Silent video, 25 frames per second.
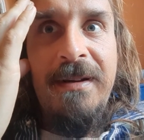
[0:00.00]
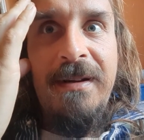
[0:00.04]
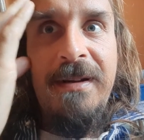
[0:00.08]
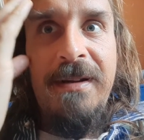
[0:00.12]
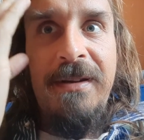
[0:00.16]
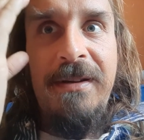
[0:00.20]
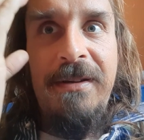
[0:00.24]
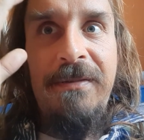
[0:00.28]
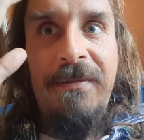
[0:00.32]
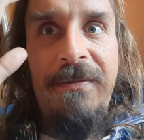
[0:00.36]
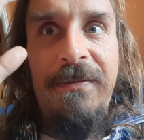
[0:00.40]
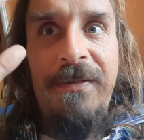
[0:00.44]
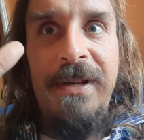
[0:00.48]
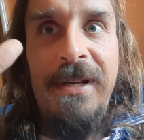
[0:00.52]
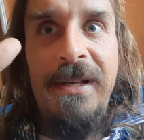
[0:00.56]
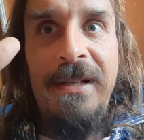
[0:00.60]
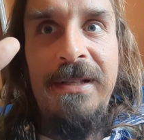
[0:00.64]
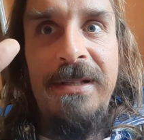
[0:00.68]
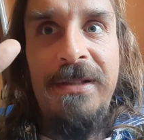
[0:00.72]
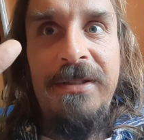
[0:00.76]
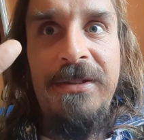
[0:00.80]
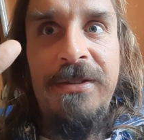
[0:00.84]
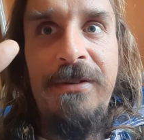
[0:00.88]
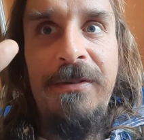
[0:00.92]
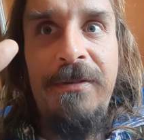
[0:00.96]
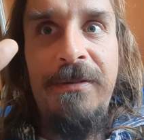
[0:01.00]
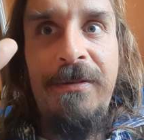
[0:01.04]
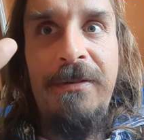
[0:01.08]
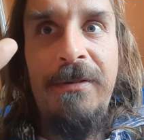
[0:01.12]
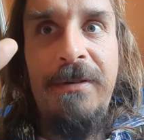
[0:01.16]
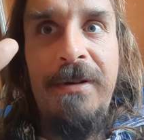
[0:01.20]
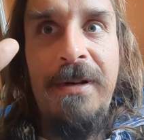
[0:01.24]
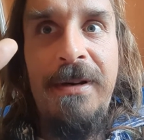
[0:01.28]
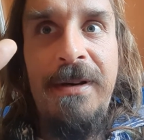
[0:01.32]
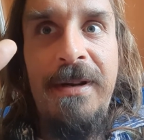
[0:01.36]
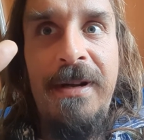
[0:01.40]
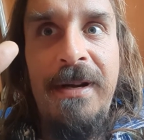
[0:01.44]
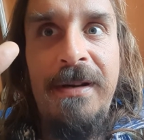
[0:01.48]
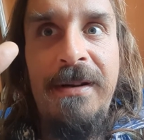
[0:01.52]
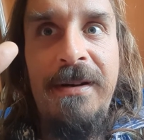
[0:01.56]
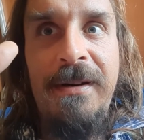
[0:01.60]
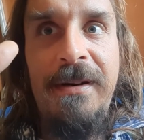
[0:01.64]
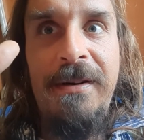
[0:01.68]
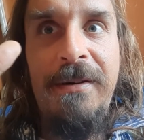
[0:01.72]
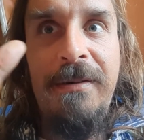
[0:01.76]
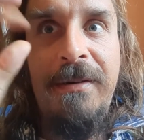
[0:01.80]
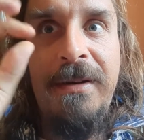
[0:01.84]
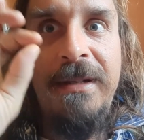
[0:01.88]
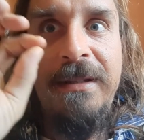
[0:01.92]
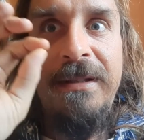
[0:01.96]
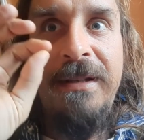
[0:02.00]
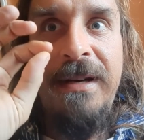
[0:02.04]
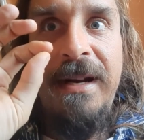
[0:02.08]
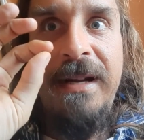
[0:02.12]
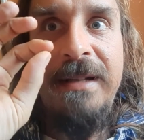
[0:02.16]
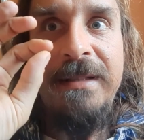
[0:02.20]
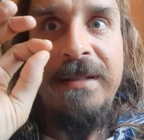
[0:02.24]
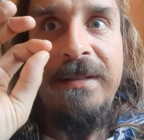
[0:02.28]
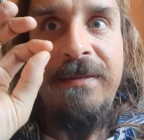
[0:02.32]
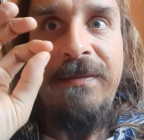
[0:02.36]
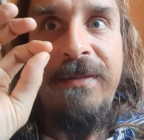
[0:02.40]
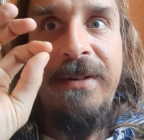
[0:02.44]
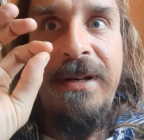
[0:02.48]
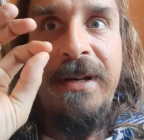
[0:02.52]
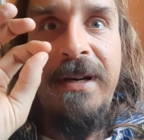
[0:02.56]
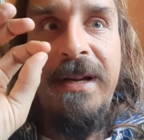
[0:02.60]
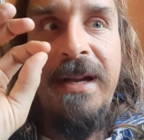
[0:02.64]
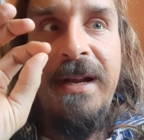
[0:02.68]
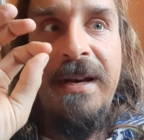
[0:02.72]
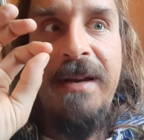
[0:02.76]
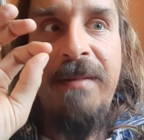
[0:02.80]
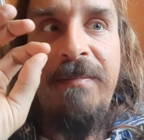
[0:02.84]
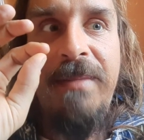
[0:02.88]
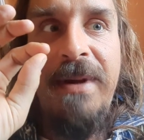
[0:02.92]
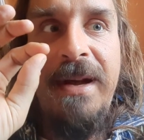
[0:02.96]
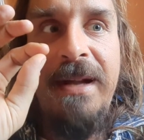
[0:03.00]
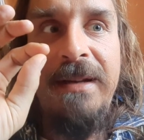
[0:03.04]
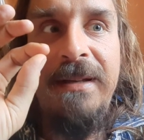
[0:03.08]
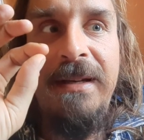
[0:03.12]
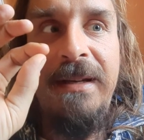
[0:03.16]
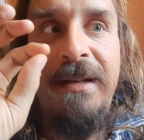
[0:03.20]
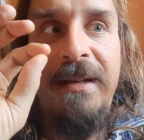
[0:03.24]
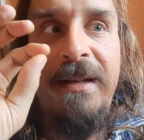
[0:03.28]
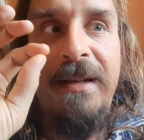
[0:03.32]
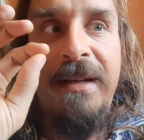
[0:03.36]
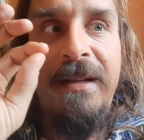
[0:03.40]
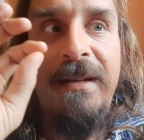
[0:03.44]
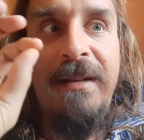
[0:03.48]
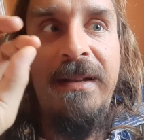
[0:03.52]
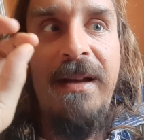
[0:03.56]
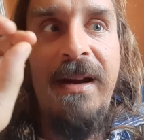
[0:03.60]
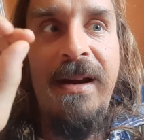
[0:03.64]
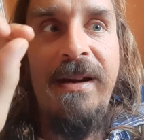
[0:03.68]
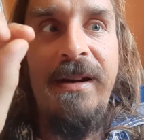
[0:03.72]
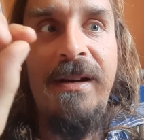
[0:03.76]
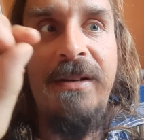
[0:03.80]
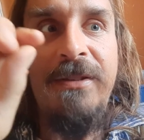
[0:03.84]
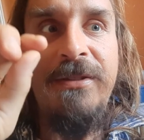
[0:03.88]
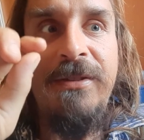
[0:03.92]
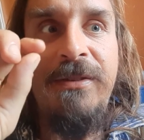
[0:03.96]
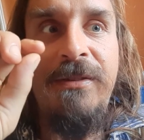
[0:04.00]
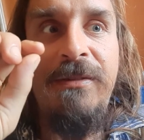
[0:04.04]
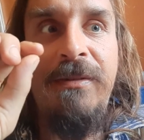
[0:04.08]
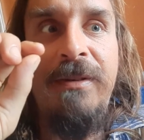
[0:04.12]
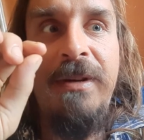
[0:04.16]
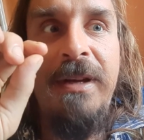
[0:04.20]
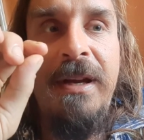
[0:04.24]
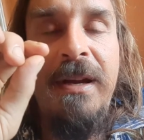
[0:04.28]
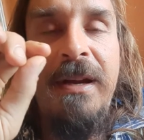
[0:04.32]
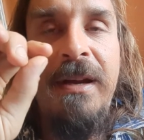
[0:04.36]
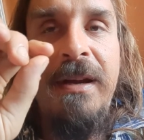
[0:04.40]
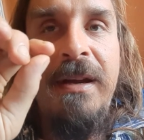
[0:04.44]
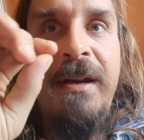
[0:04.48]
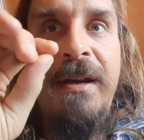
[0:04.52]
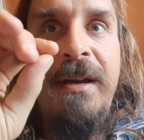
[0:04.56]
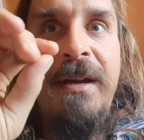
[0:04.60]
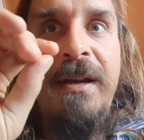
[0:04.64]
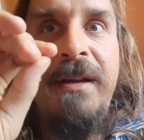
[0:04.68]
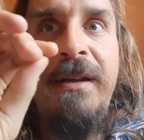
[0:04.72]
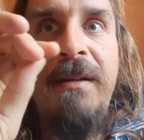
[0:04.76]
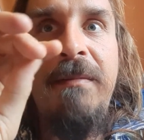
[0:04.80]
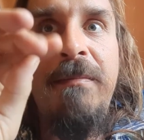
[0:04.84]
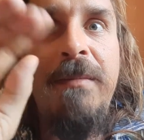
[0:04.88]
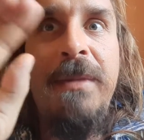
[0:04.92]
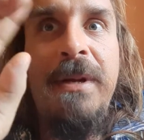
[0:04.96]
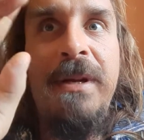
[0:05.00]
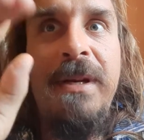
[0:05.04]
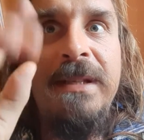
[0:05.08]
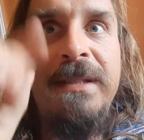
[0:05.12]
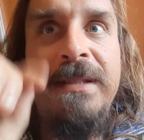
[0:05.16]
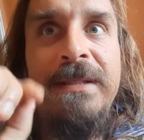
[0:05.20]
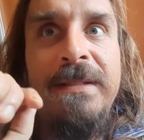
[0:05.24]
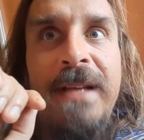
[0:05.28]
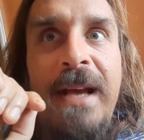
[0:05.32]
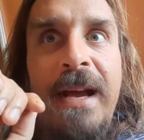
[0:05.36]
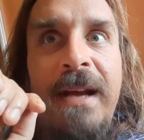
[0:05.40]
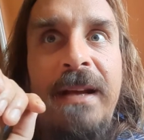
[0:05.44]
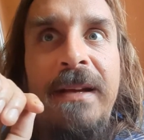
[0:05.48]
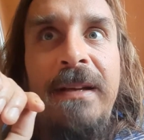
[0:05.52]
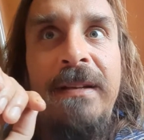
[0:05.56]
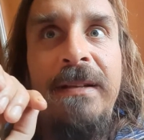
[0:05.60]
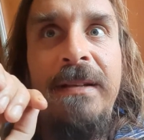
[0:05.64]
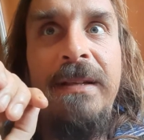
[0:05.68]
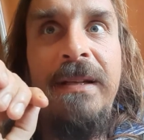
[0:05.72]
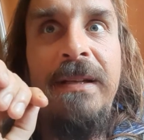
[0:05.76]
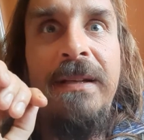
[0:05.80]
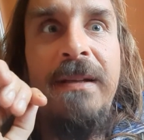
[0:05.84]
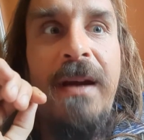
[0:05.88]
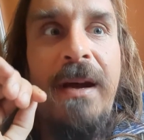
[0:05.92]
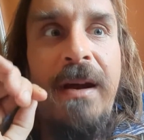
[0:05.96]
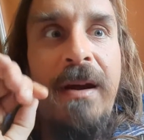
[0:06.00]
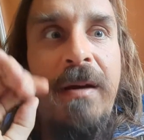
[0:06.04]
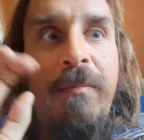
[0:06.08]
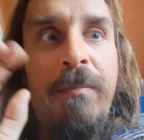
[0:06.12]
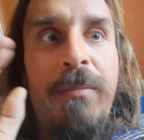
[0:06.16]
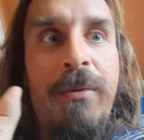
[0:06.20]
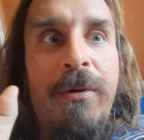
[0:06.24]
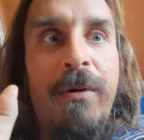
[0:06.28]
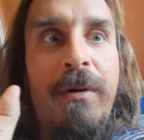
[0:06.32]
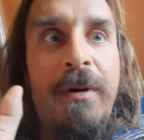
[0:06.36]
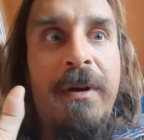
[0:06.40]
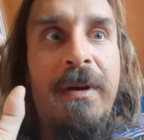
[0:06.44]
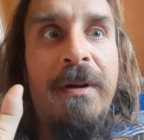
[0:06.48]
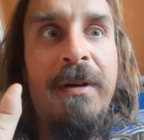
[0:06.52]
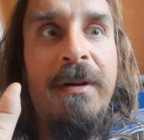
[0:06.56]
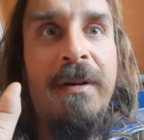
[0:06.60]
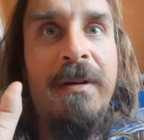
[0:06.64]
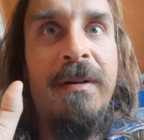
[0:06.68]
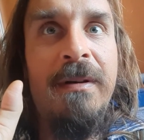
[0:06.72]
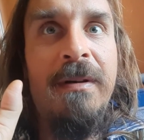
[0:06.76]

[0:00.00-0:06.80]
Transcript: and you feel the truth to another, you can transfer telepathically entire truth in a millisecond, entire book.